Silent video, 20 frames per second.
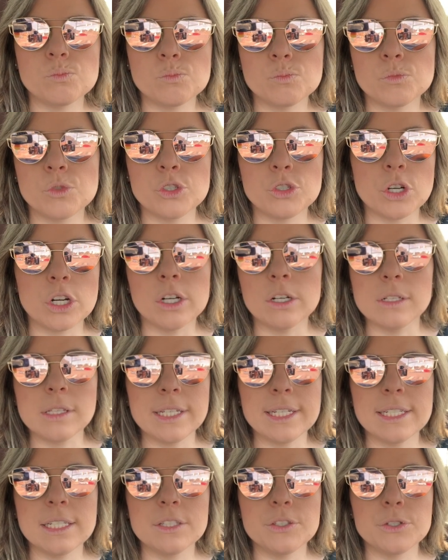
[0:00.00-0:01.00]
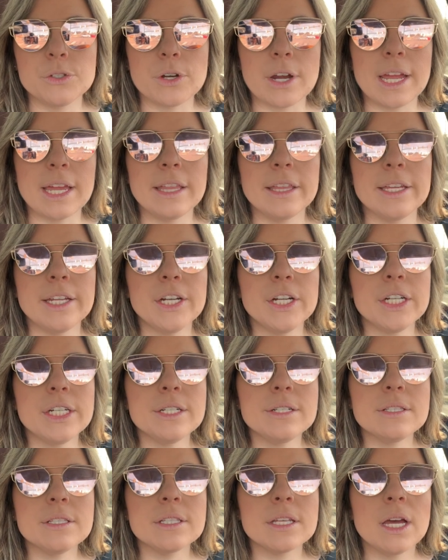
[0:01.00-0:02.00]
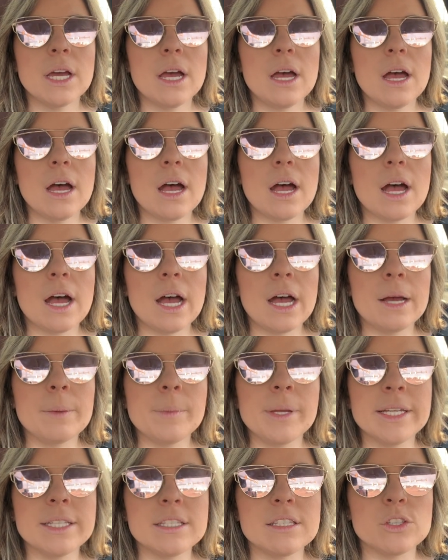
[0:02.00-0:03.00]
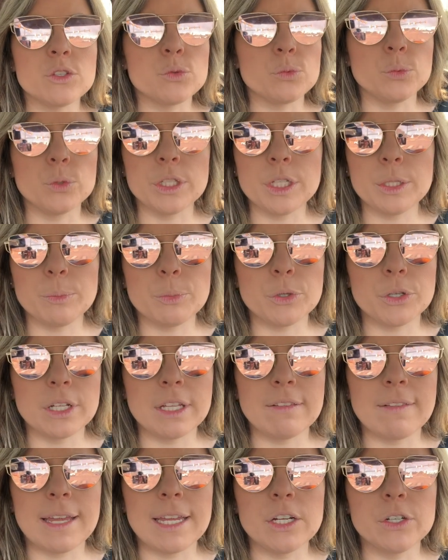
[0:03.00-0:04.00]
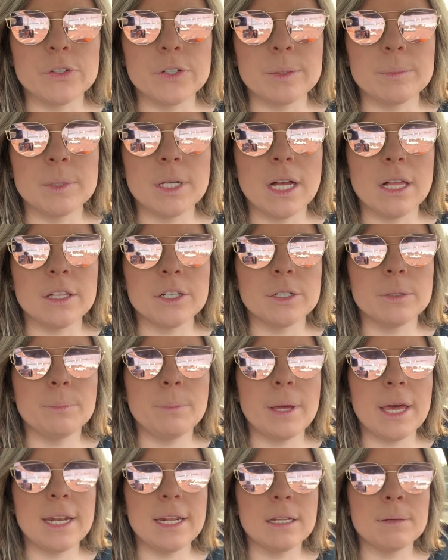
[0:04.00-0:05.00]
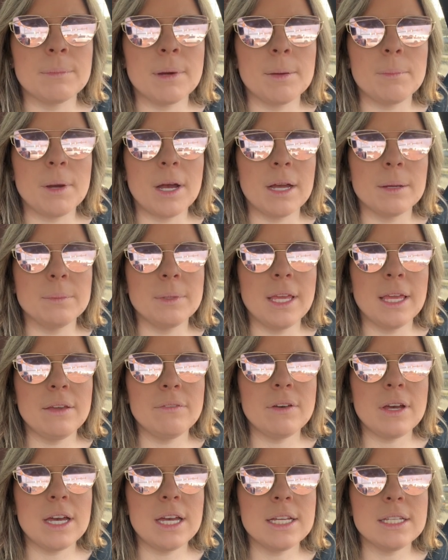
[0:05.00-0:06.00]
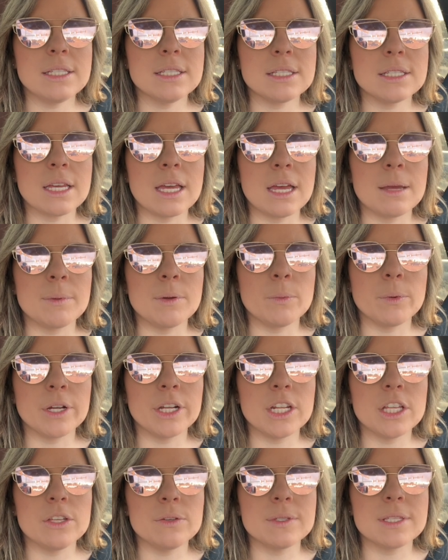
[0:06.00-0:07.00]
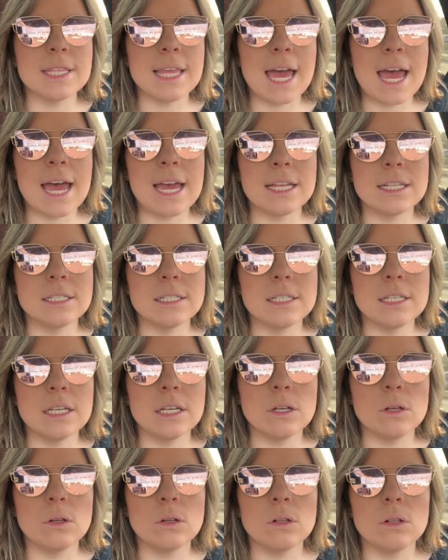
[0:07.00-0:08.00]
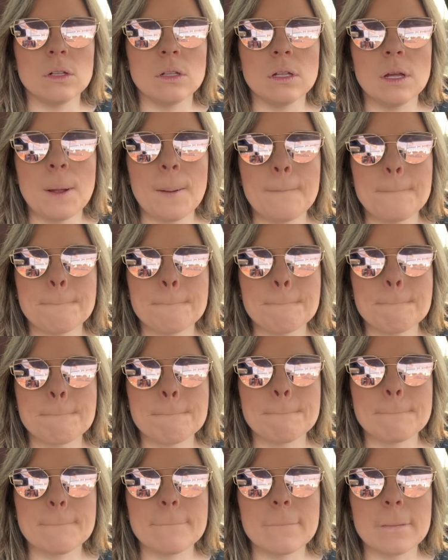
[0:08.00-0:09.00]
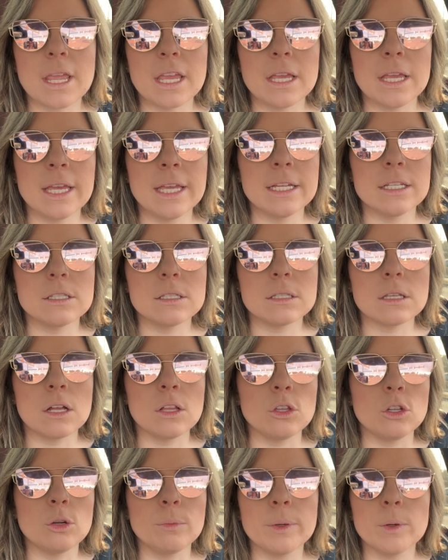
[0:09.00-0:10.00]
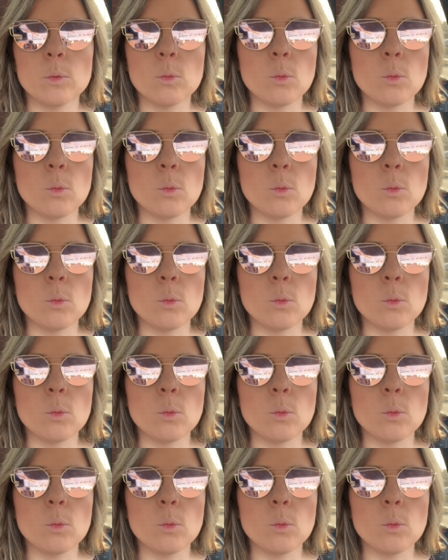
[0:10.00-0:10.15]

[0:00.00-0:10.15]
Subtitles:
the, or cleaned at the dry cleaners. It's this really pretty like cream colored bedding my mom gave us. And we're going to use that until it's a little bit